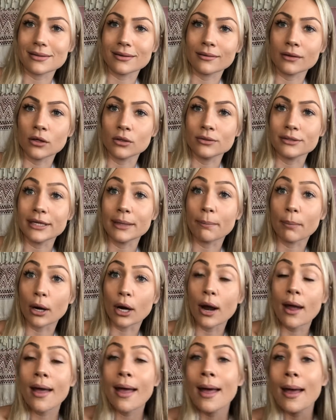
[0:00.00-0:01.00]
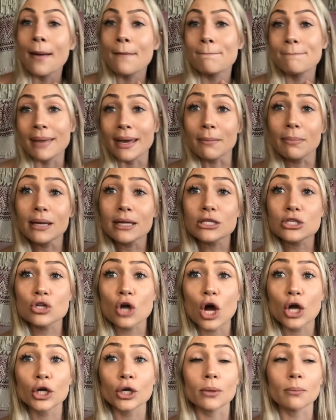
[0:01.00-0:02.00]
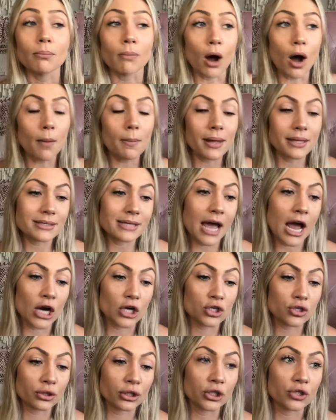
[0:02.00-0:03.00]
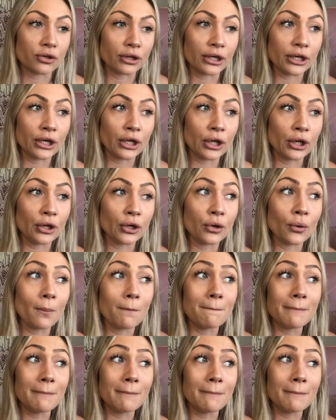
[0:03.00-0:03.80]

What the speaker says: a little deeper. Maybe it's not your mom that's actually triggering you.